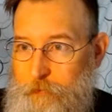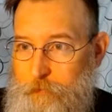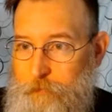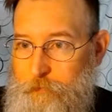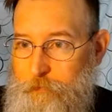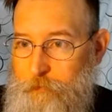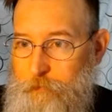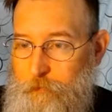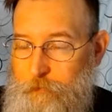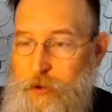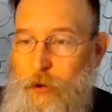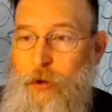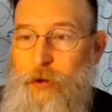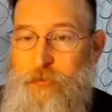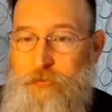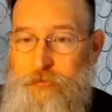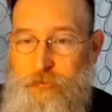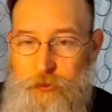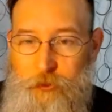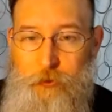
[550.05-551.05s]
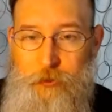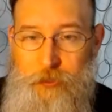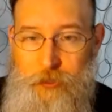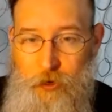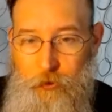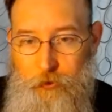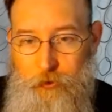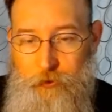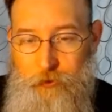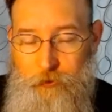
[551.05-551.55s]
very fluid
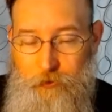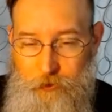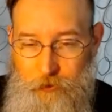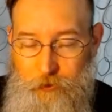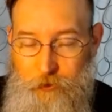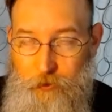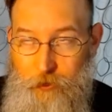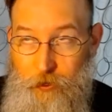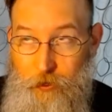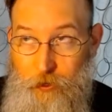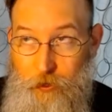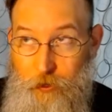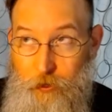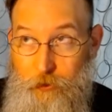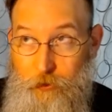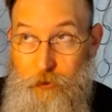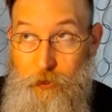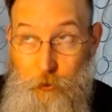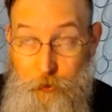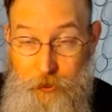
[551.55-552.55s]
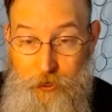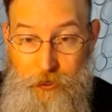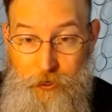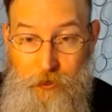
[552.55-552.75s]
yoke Loki,